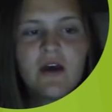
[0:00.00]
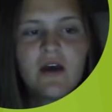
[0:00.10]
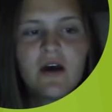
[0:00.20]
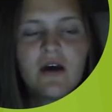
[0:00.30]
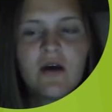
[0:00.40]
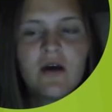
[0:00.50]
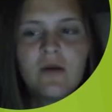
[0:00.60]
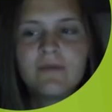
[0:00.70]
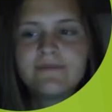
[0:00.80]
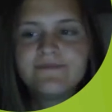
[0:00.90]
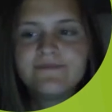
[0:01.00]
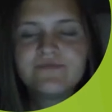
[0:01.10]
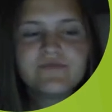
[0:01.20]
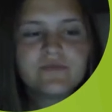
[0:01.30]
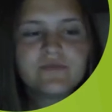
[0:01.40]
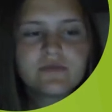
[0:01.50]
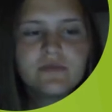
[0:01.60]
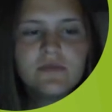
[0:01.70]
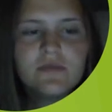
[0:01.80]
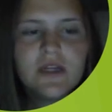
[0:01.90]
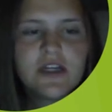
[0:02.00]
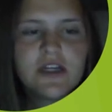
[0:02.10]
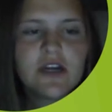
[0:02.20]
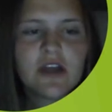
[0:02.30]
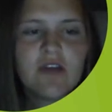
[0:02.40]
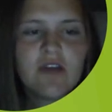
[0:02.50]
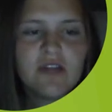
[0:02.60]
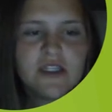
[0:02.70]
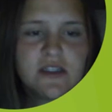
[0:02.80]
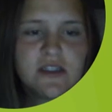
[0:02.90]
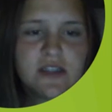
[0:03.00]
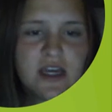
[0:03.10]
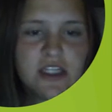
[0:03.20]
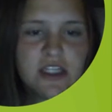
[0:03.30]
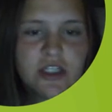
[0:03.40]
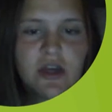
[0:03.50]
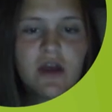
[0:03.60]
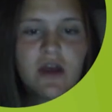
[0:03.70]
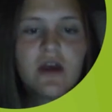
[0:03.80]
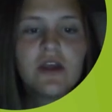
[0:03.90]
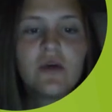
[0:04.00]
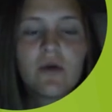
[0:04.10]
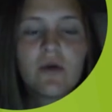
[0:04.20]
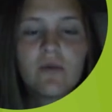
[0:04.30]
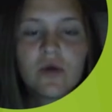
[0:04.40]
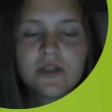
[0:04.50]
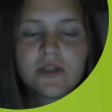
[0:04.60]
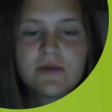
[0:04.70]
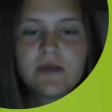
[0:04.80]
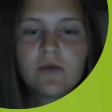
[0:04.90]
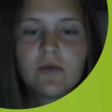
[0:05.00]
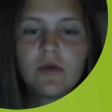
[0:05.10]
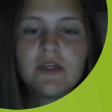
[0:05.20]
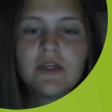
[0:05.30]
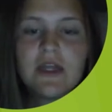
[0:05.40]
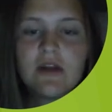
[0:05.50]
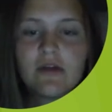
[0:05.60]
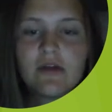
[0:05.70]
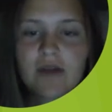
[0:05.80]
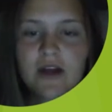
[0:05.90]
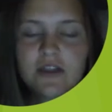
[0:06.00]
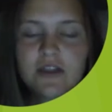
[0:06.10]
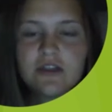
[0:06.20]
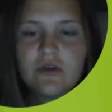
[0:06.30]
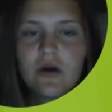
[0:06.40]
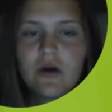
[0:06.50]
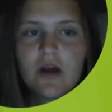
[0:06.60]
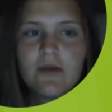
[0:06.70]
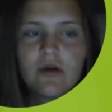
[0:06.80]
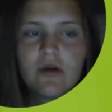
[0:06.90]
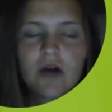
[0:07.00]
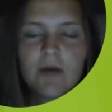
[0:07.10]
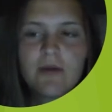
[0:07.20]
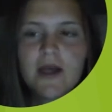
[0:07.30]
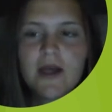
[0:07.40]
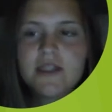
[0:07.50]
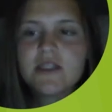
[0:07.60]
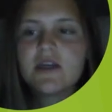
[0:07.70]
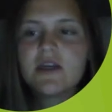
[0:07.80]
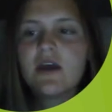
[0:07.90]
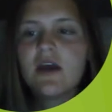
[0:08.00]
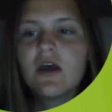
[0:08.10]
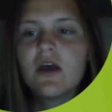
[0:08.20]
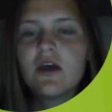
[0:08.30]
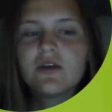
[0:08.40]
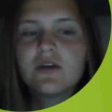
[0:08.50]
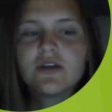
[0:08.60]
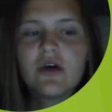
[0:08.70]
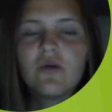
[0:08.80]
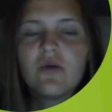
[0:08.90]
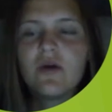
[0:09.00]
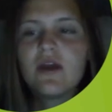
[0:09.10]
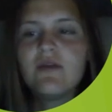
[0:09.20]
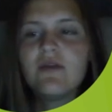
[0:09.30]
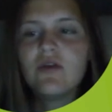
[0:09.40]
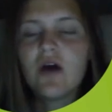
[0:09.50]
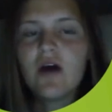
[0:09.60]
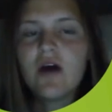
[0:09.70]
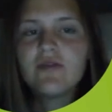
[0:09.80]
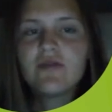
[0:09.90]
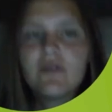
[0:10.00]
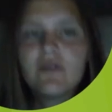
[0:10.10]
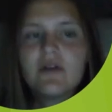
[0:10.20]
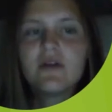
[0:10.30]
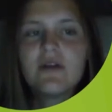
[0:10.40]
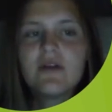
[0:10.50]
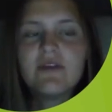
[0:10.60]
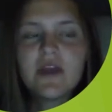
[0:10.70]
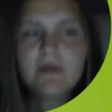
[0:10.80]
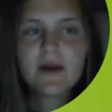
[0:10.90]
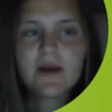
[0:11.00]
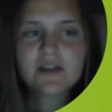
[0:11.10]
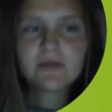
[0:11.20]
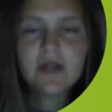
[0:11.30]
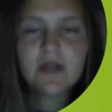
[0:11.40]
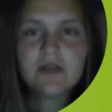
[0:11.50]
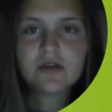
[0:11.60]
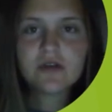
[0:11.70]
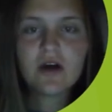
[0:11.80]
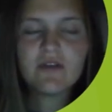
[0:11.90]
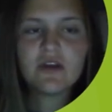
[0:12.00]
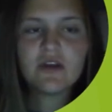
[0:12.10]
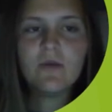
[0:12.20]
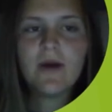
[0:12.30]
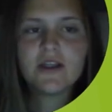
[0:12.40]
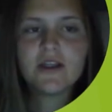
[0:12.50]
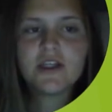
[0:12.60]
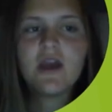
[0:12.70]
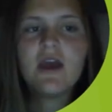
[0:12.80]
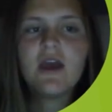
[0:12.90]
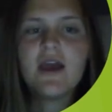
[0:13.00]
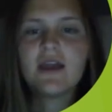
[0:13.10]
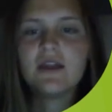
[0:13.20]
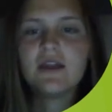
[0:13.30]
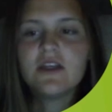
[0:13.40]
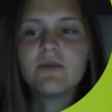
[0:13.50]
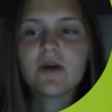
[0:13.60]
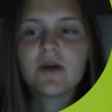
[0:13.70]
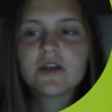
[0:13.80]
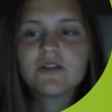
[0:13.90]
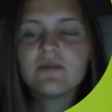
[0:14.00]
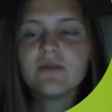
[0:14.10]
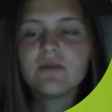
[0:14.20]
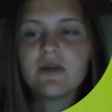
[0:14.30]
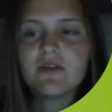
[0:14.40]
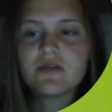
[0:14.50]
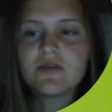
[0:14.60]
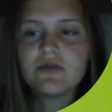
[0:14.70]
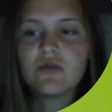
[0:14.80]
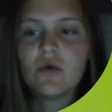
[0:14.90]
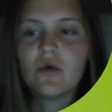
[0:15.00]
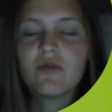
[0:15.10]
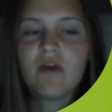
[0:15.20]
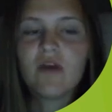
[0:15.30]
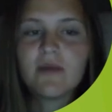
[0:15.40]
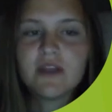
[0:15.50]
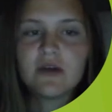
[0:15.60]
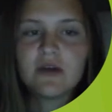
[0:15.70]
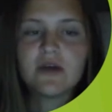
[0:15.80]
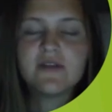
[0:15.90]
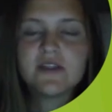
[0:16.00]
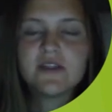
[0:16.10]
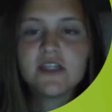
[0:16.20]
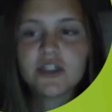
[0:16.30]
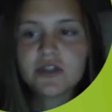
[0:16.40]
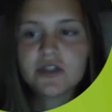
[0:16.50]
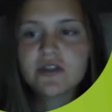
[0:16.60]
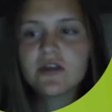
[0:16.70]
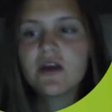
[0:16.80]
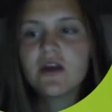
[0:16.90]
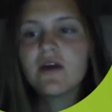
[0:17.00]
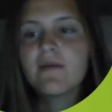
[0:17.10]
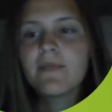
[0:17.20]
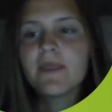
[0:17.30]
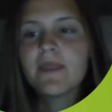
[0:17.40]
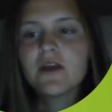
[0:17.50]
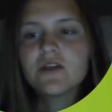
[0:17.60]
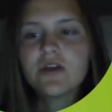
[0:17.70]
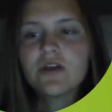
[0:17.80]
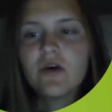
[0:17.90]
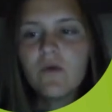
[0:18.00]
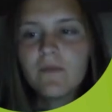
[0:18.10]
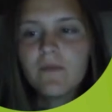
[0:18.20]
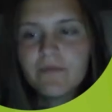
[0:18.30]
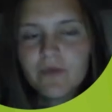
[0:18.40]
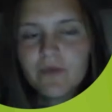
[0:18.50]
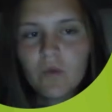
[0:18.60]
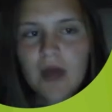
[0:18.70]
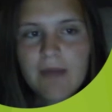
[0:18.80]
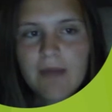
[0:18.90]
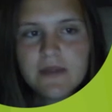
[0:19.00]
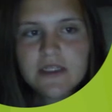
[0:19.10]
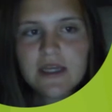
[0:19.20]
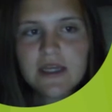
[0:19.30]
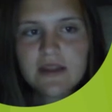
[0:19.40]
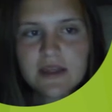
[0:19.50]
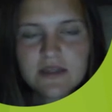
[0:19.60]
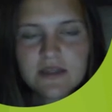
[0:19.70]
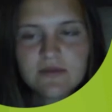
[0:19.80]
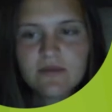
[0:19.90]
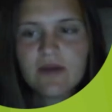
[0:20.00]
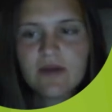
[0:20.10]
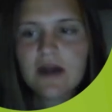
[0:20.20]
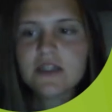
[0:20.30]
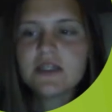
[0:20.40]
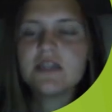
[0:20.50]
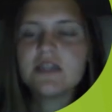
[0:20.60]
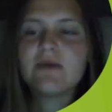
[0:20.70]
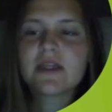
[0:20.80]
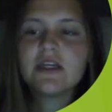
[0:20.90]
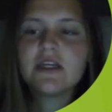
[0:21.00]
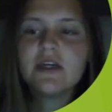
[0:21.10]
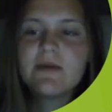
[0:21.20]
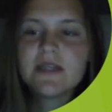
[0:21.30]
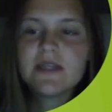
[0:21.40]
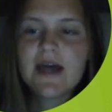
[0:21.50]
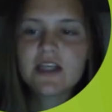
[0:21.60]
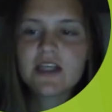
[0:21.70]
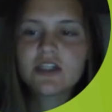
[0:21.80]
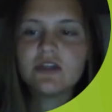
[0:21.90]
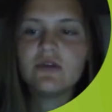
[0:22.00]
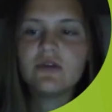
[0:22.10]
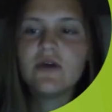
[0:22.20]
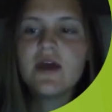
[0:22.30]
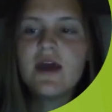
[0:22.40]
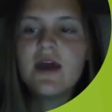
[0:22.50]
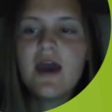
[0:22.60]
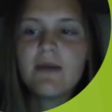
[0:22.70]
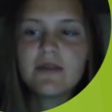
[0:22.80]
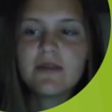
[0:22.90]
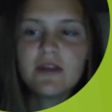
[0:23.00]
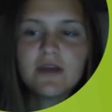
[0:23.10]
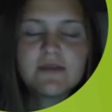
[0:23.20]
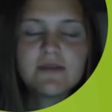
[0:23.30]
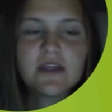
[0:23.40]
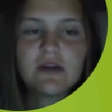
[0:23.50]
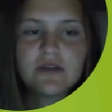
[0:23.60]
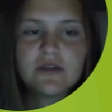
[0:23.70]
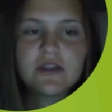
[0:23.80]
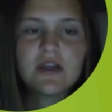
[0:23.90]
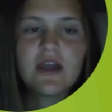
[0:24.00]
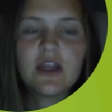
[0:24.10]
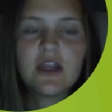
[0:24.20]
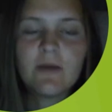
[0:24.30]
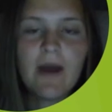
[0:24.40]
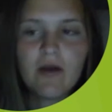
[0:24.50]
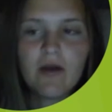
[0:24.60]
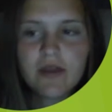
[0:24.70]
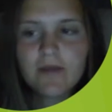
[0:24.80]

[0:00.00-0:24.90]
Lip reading: During the convalescent stage, you are more susceptible to getting another virus because you are immunocompromised. So if you cough, if you think about it, somebody who's coughing too much, it can lead to burst blood vessels or vomiting or even seizures. So what happens to get this virus is bacterium attached to epithelium cells in your mouth,